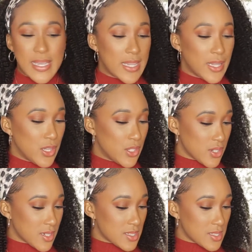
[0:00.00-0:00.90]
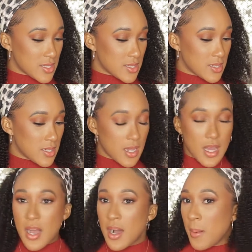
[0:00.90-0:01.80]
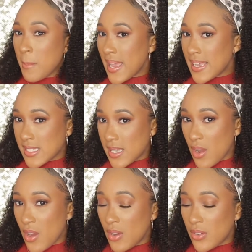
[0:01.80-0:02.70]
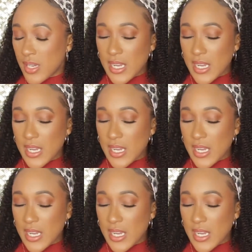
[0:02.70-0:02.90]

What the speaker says: It looks amazing, y'all.